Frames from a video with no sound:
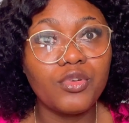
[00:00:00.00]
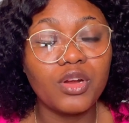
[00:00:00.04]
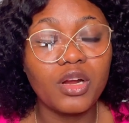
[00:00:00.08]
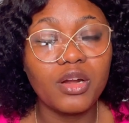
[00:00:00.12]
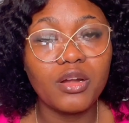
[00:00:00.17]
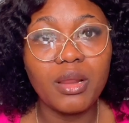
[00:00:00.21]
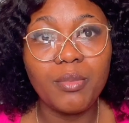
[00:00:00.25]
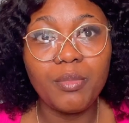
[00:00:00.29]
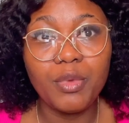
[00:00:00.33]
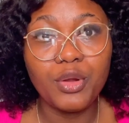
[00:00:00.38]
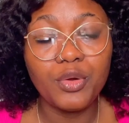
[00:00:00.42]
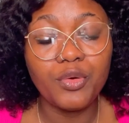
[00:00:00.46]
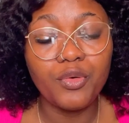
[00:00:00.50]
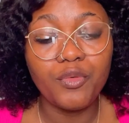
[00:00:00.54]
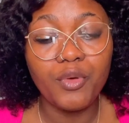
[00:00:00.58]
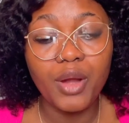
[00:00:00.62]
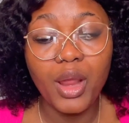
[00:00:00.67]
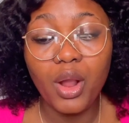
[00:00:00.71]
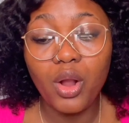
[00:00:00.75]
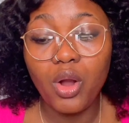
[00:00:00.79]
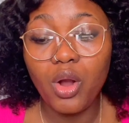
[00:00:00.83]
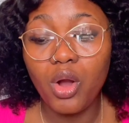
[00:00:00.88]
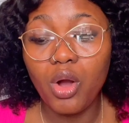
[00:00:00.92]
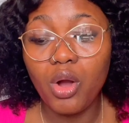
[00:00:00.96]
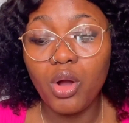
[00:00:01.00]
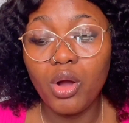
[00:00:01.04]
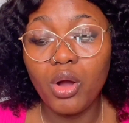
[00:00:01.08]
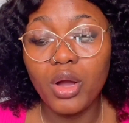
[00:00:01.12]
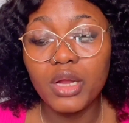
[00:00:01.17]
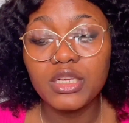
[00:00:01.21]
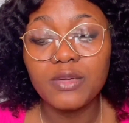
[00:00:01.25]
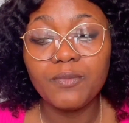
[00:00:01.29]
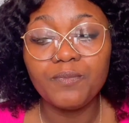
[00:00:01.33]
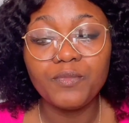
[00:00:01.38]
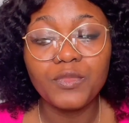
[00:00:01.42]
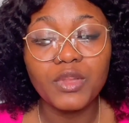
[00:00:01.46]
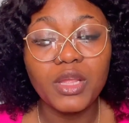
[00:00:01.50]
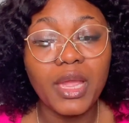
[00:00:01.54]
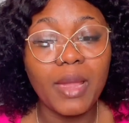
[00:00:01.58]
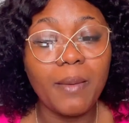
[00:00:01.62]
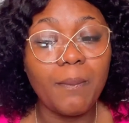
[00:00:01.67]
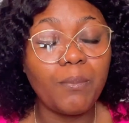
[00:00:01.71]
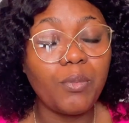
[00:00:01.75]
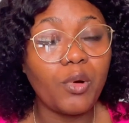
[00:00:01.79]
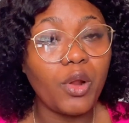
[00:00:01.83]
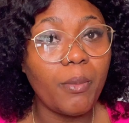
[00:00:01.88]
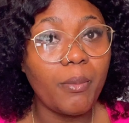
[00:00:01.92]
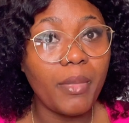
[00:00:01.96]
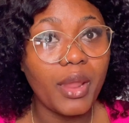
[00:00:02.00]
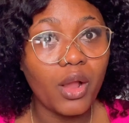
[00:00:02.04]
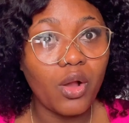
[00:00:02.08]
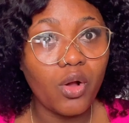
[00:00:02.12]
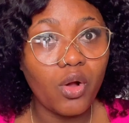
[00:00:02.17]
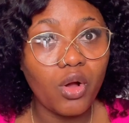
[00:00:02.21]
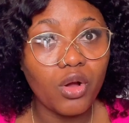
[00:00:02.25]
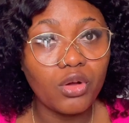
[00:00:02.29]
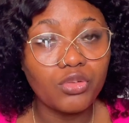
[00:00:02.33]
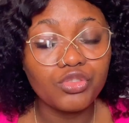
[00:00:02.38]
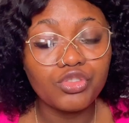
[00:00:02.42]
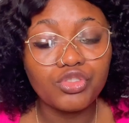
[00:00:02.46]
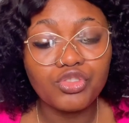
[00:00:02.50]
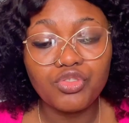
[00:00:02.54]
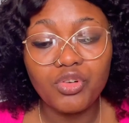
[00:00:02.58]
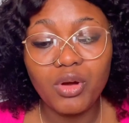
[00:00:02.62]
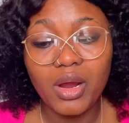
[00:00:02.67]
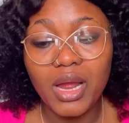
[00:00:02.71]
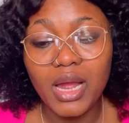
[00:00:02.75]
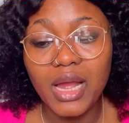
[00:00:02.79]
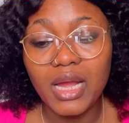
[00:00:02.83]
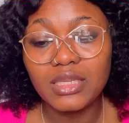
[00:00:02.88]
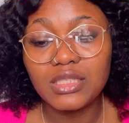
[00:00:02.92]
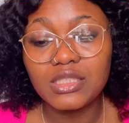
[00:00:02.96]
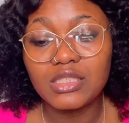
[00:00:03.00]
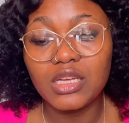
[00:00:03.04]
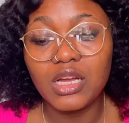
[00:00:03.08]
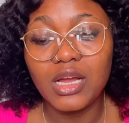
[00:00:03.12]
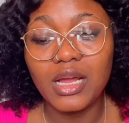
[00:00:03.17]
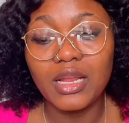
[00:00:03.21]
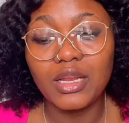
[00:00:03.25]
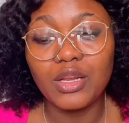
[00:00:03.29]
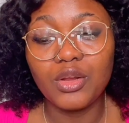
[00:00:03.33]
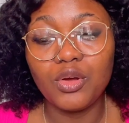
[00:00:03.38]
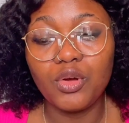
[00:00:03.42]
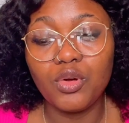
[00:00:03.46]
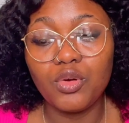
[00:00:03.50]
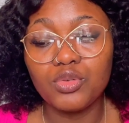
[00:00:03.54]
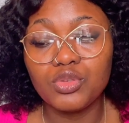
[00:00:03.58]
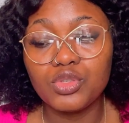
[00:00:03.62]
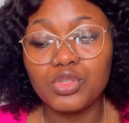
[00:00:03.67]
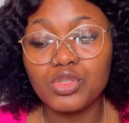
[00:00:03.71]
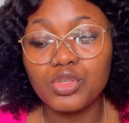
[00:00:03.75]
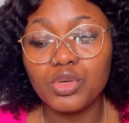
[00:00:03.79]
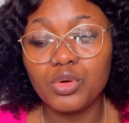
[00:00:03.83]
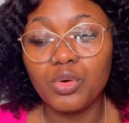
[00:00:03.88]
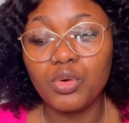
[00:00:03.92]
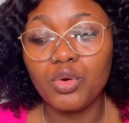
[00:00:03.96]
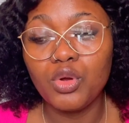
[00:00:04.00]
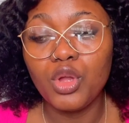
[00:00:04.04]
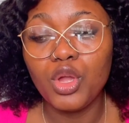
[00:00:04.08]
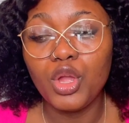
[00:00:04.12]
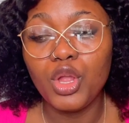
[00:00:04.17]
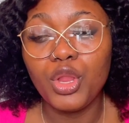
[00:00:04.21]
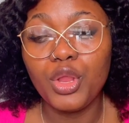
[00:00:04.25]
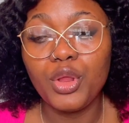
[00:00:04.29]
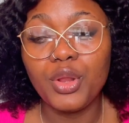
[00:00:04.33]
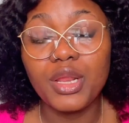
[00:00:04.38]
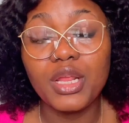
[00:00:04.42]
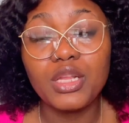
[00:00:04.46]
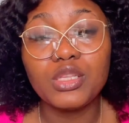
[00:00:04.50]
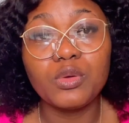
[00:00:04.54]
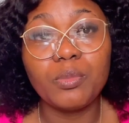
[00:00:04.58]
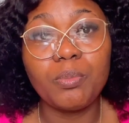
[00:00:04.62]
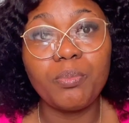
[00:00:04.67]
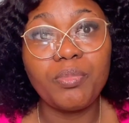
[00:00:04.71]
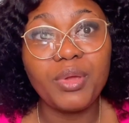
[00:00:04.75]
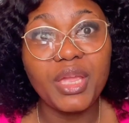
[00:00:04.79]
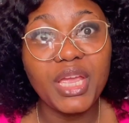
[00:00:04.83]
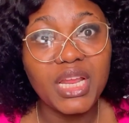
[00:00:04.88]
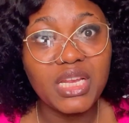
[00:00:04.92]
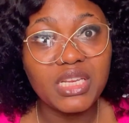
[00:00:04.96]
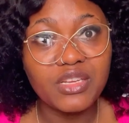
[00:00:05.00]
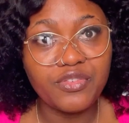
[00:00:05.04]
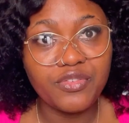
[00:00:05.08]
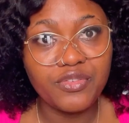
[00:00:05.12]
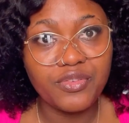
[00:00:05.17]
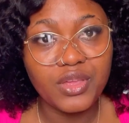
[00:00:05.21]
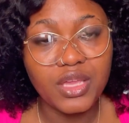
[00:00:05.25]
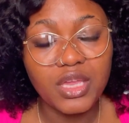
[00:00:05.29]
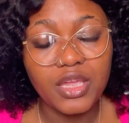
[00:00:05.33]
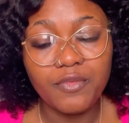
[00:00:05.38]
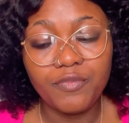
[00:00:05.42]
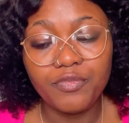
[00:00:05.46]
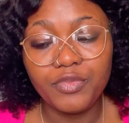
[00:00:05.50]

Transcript: criminal record, employment contract, and also you need to pay the fee.